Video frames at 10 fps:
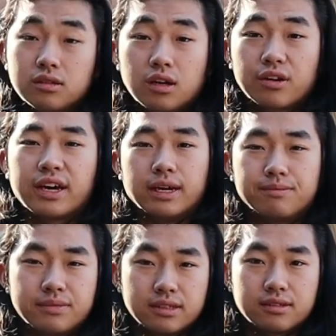Okay,
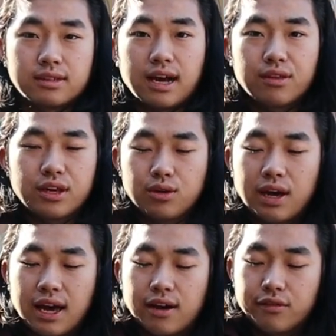now that you
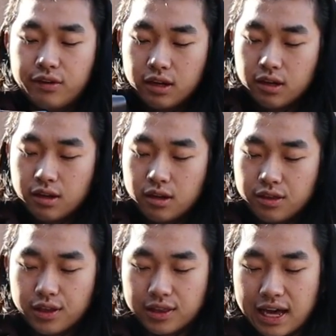have
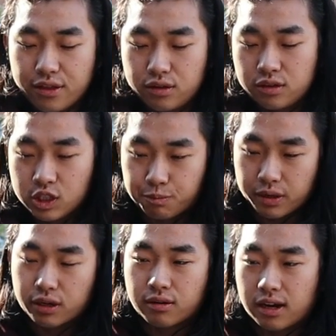the lather
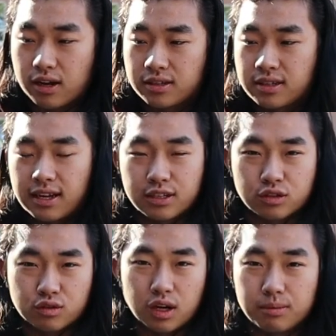spread across and
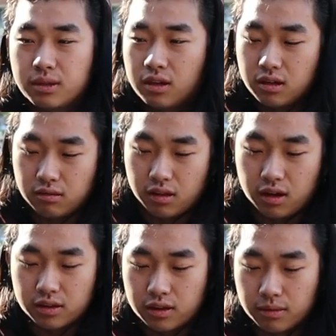scrubbed
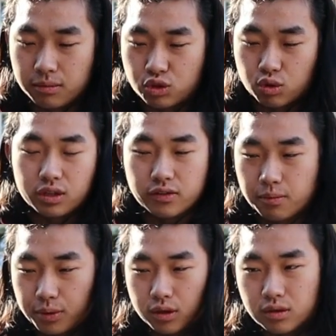along the majority of the
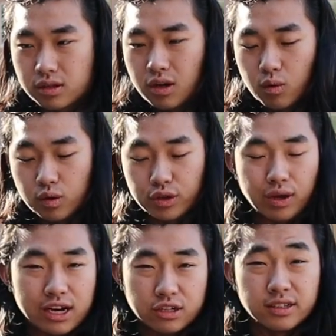boot where you
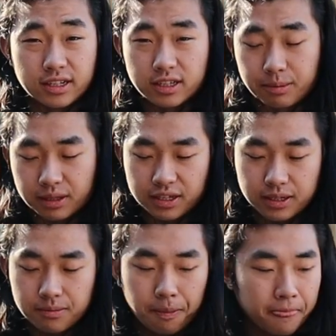actually need it to be
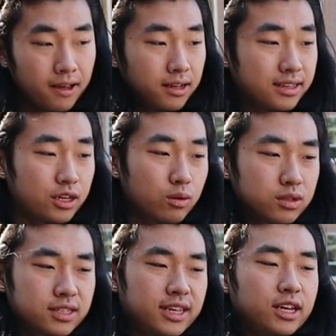clean, now you
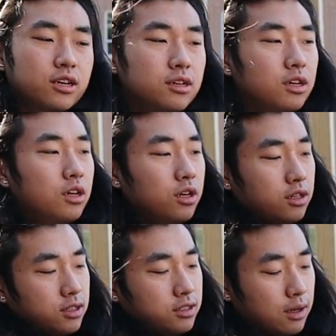want to take
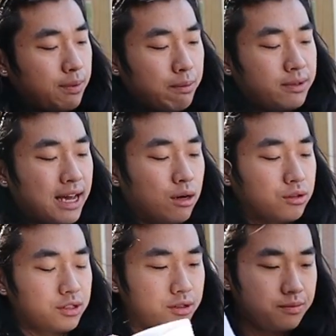some paper
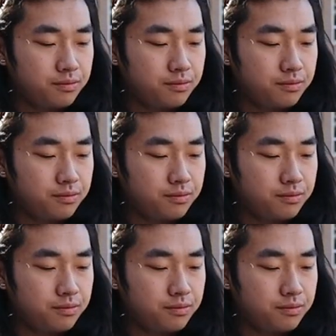towels,